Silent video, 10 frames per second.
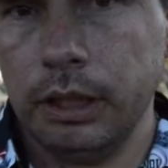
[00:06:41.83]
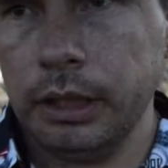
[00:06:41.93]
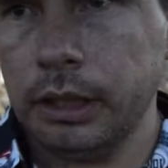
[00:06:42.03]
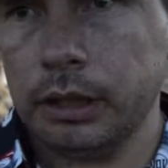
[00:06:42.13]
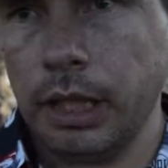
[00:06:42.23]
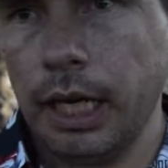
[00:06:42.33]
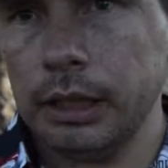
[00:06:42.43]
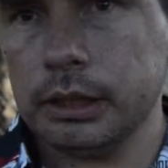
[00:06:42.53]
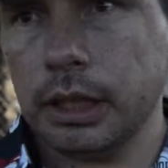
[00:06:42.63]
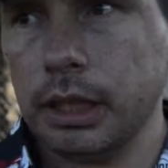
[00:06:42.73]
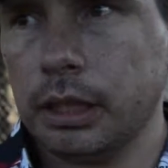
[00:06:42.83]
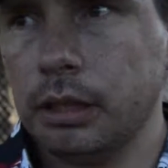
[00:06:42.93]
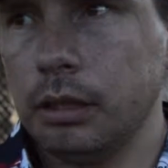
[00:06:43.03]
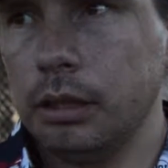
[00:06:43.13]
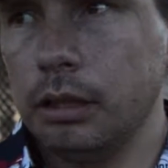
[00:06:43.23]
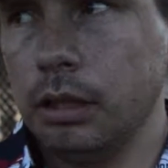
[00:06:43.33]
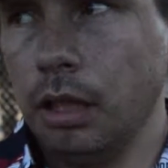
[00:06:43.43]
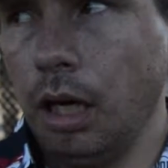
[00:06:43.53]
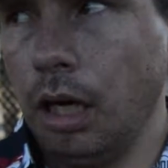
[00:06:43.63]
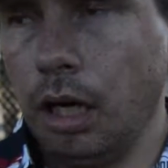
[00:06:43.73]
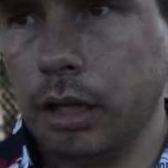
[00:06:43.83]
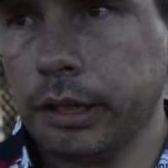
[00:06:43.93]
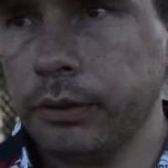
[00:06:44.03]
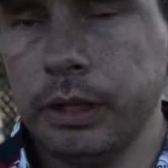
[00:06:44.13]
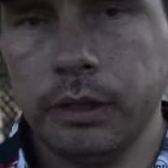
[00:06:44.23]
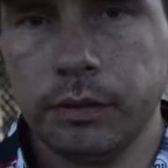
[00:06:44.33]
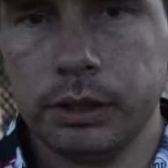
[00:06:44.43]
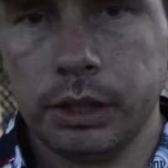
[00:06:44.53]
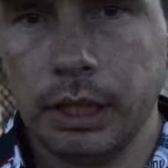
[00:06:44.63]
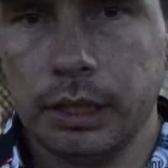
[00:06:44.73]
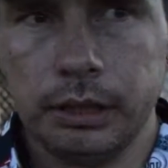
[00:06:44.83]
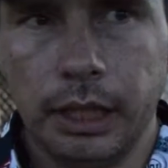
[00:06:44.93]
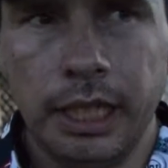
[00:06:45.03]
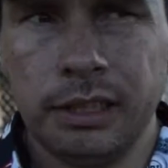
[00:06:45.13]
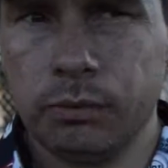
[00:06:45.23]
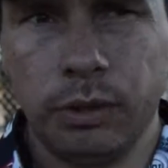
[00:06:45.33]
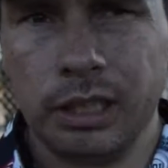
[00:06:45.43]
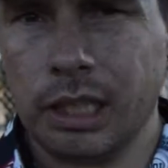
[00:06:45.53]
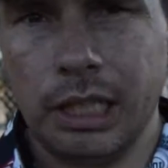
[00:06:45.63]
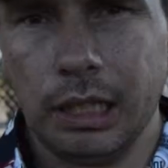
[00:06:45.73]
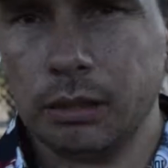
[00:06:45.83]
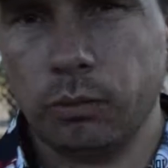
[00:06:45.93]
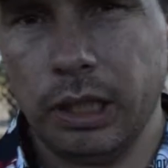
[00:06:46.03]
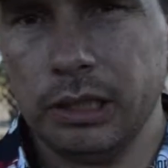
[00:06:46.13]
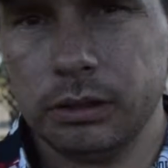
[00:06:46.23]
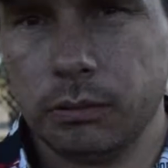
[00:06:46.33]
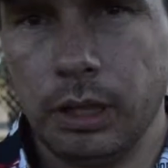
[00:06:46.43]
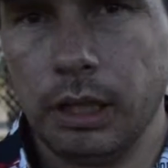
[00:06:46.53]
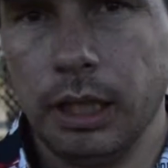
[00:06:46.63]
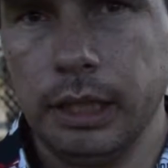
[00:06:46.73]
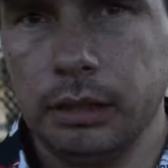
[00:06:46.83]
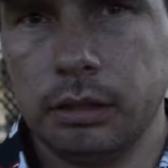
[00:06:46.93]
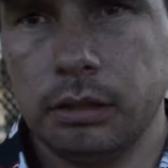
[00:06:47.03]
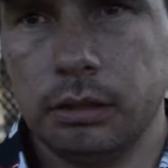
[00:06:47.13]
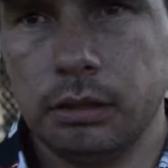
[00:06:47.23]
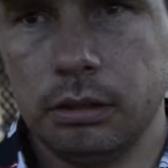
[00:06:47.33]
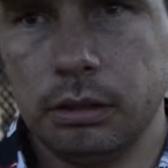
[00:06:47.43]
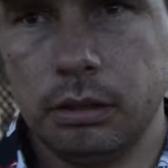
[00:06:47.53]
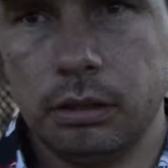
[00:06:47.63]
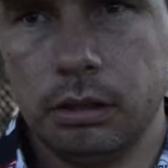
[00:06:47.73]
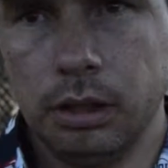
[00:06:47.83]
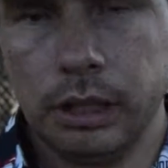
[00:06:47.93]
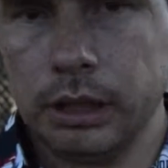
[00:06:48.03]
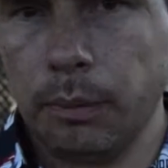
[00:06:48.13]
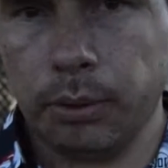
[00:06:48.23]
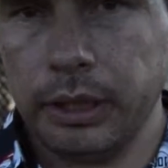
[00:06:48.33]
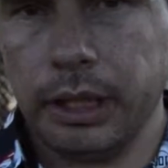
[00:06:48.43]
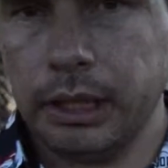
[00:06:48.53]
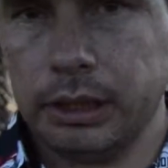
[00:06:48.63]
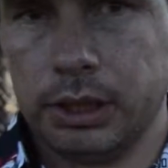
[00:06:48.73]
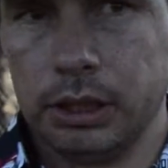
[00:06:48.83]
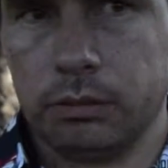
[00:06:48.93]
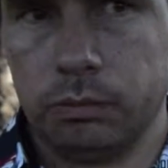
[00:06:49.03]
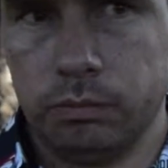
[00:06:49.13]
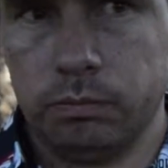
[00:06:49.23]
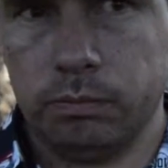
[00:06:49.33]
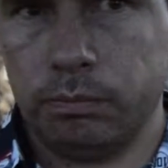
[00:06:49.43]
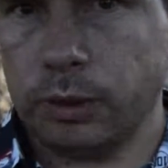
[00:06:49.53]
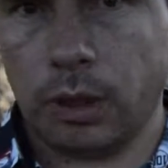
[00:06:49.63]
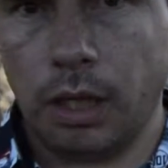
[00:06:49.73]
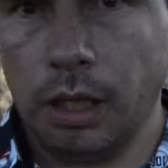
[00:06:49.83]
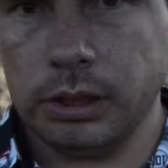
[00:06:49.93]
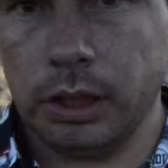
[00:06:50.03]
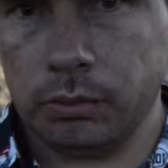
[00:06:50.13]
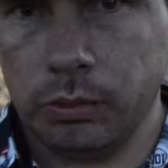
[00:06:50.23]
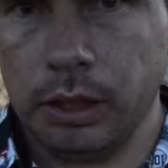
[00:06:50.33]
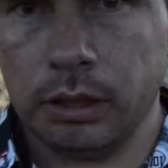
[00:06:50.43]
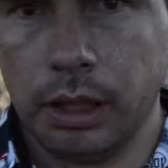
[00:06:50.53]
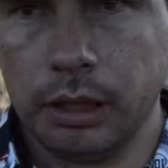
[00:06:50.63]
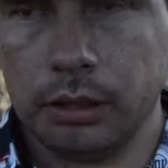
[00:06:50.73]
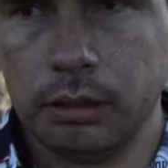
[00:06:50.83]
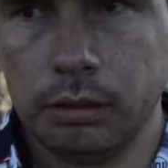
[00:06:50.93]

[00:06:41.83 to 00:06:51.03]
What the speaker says: And this has like 3 different shine things and red light. I don't know why there's a red light. It's not blinking, it's just constant red light.